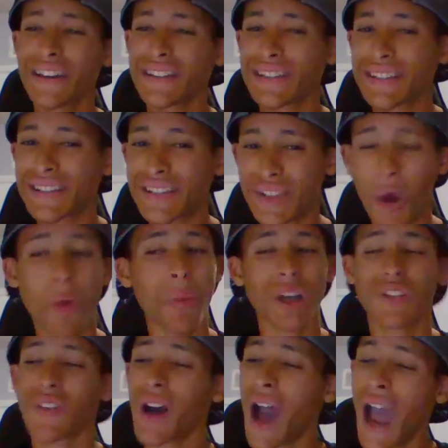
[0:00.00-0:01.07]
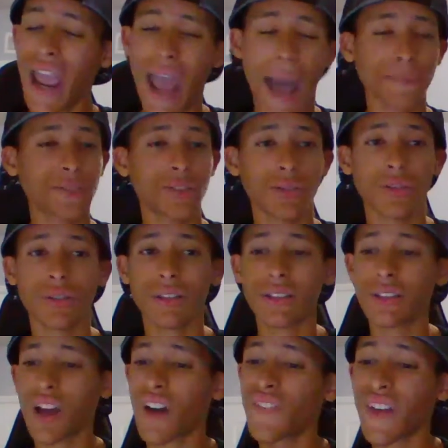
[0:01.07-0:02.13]
So much fun. I absolutely
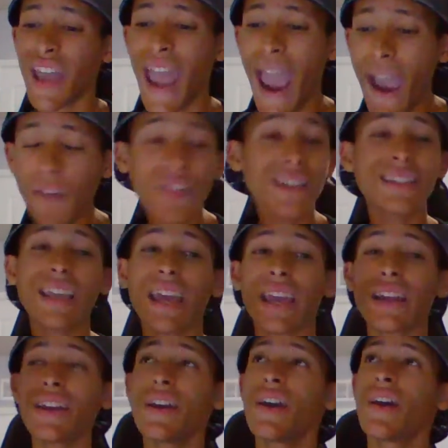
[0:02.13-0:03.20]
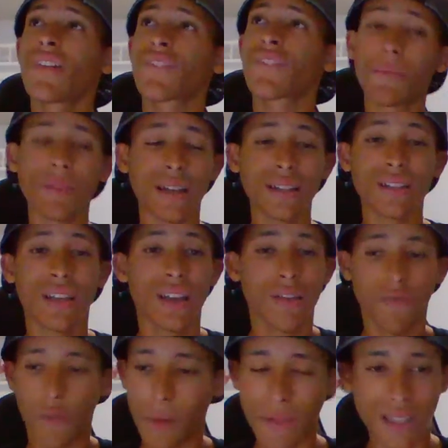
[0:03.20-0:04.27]
love it. Everything from the
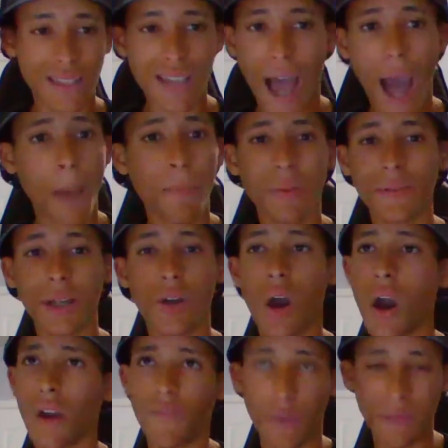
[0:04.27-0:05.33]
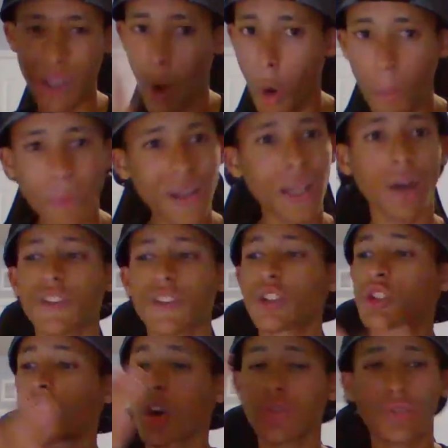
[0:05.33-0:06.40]
top of the card, from the opening
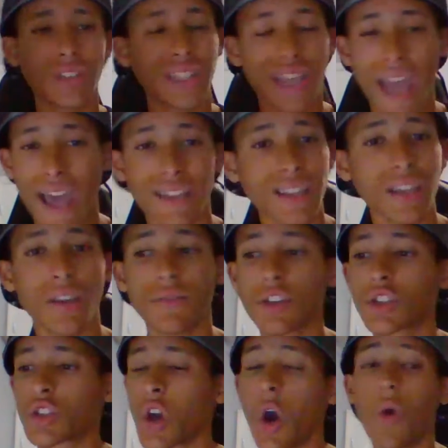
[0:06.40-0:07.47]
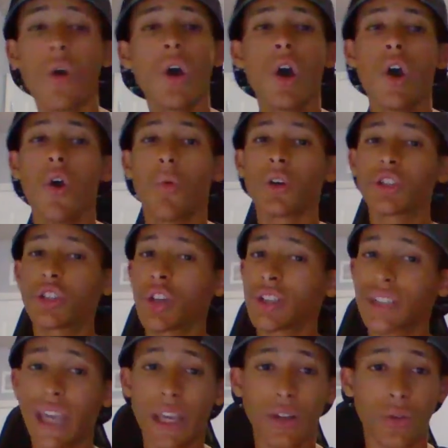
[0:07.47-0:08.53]
show to the ending of the show was
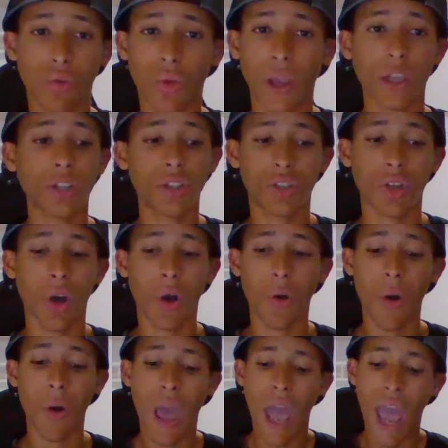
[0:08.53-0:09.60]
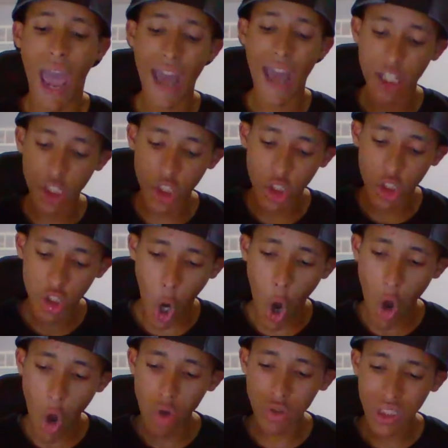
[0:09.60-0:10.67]
just a great show. And it
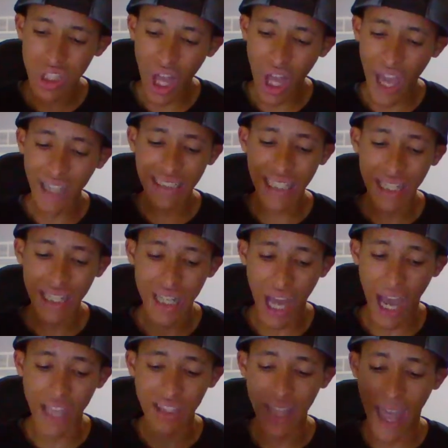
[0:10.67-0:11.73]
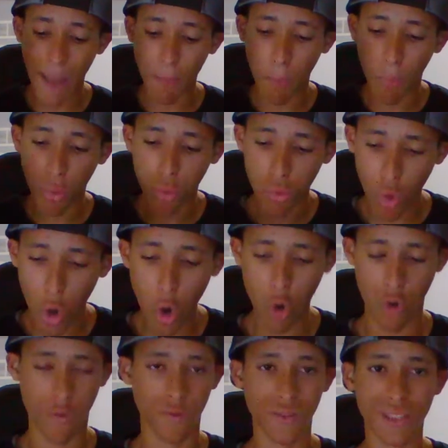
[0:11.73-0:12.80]
shows like tonight that
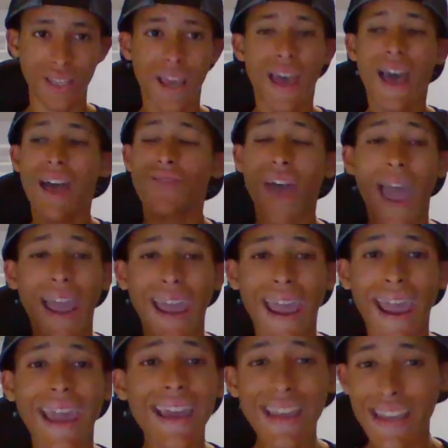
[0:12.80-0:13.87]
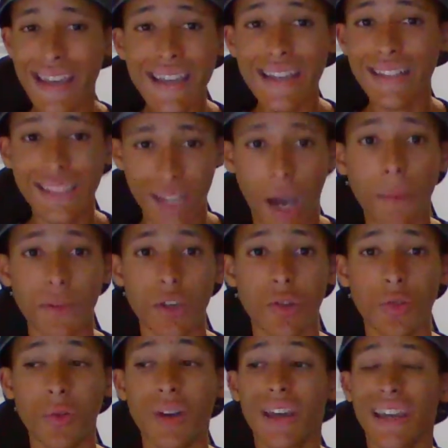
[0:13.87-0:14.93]
proves that
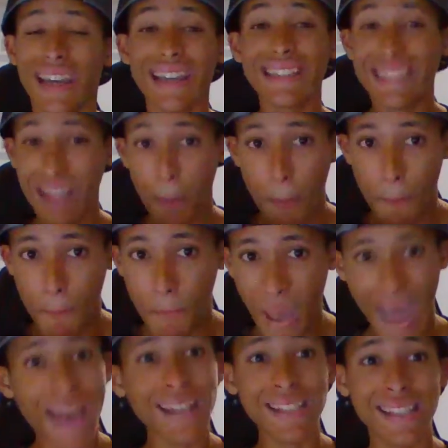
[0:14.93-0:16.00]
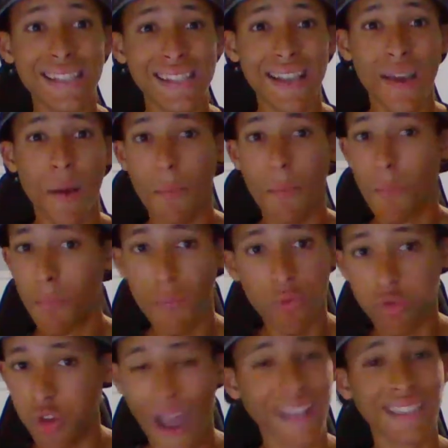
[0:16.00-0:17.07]
AEW is the best
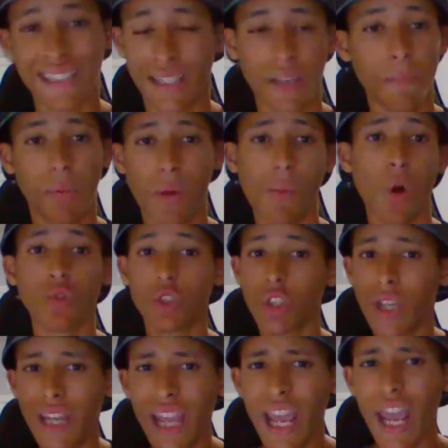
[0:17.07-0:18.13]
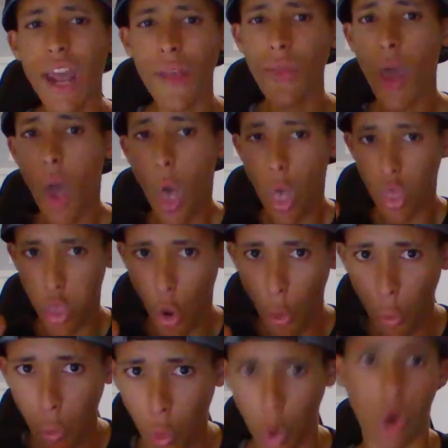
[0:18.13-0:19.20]
wrestling promotion in the
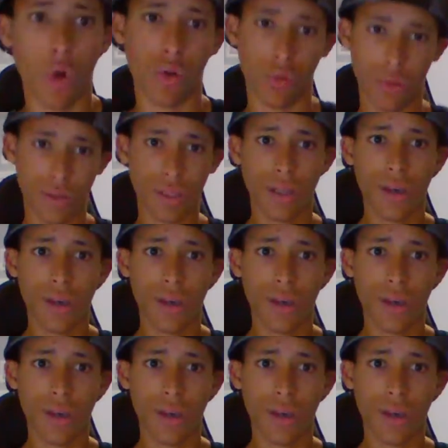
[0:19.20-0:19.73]
world.